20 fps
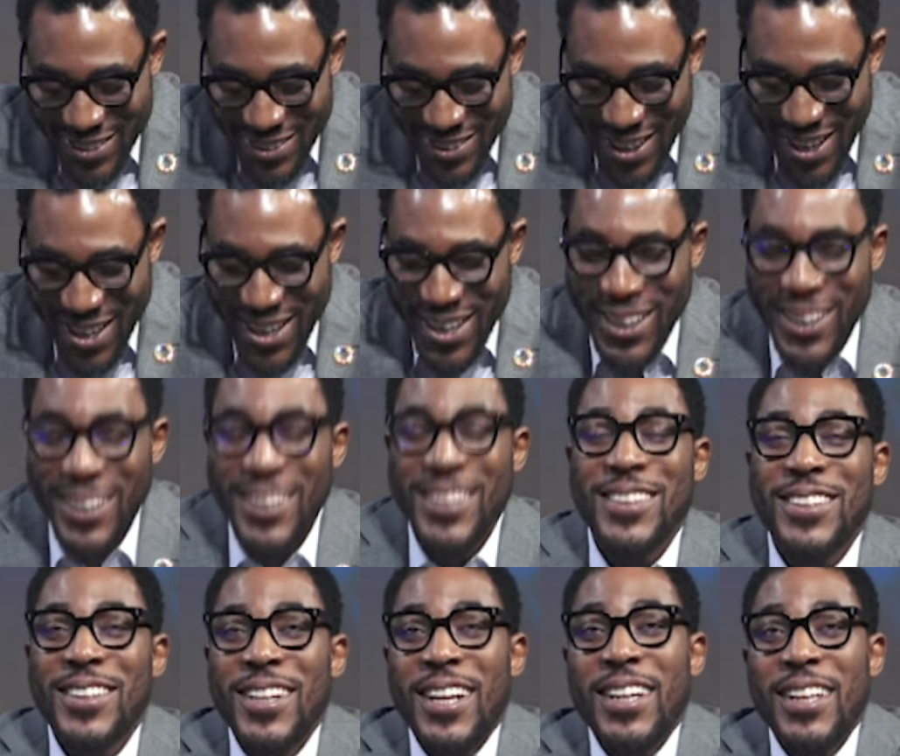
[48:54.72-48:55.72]

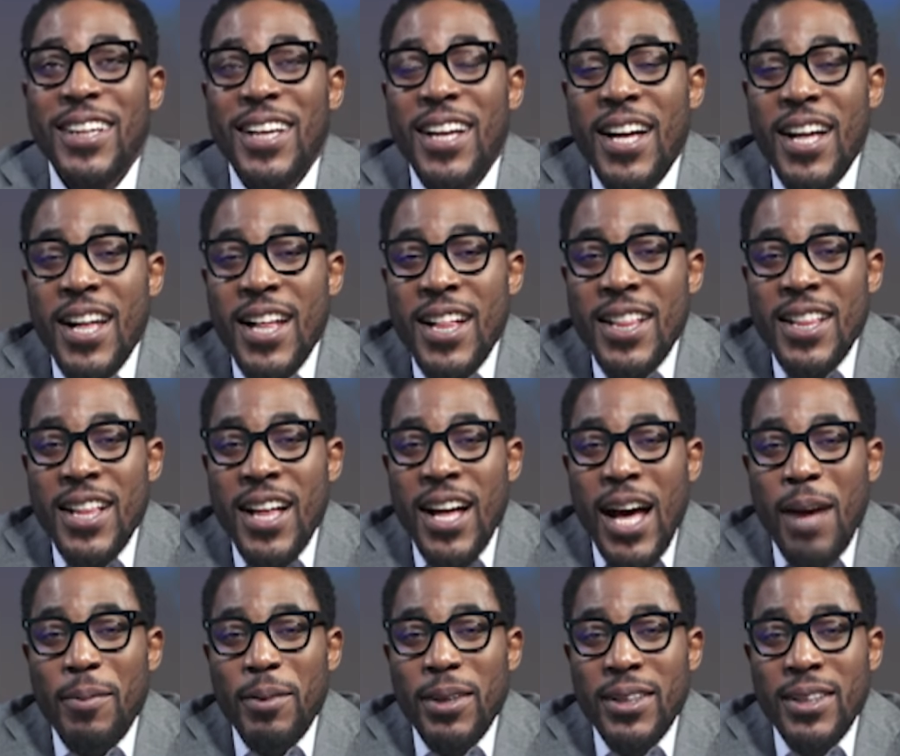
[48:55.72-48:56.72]

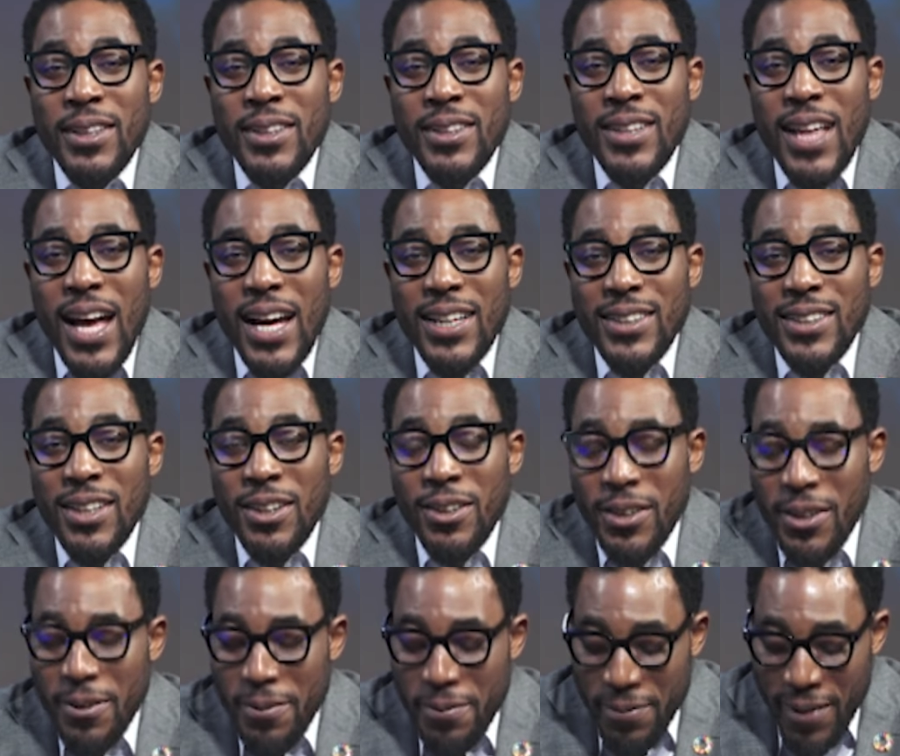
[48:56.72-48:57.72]
I mean, that is
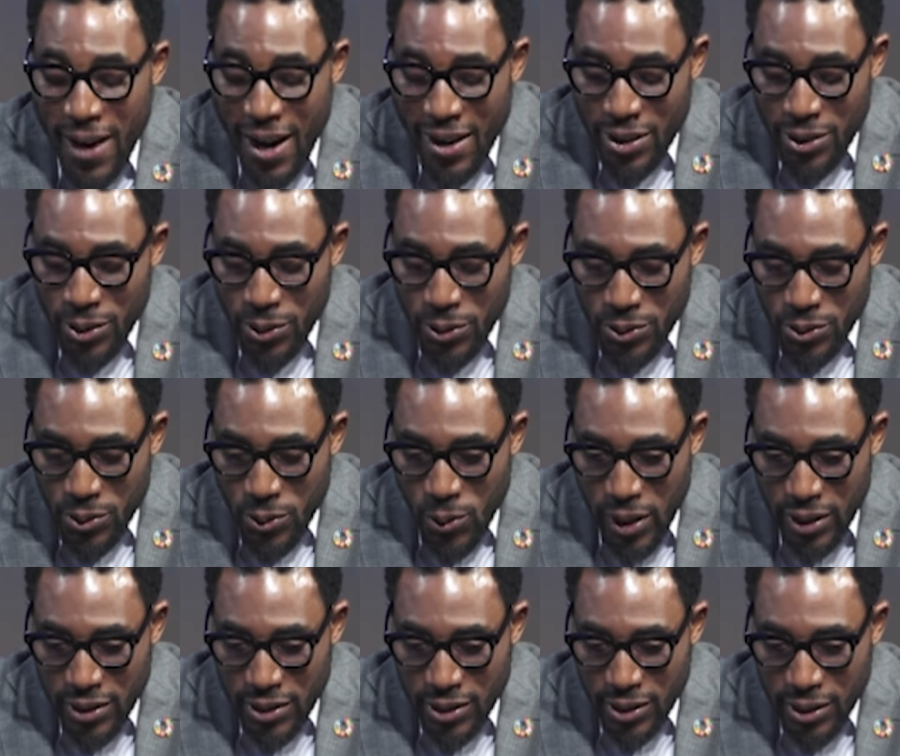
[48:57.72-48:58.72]
another very good
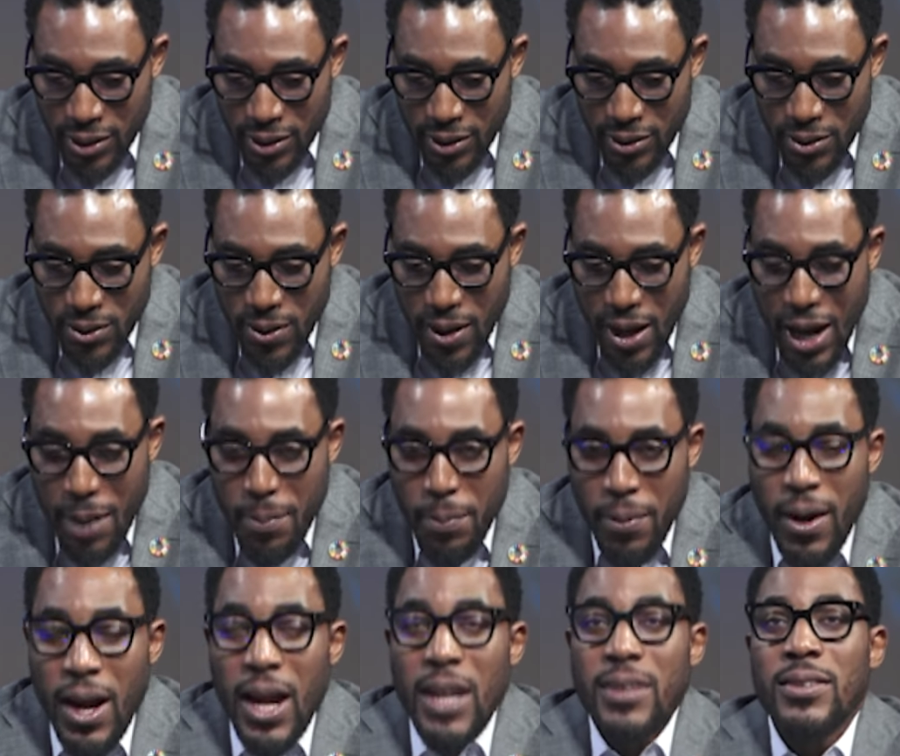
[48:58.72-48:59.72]
question. You know,
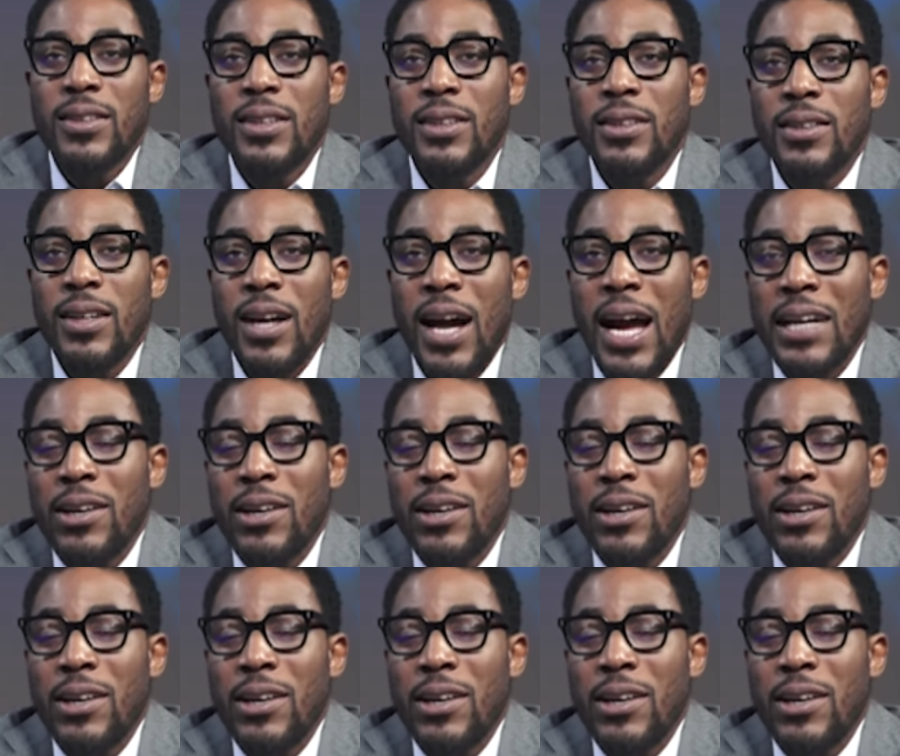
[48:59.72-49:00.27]
apprising, I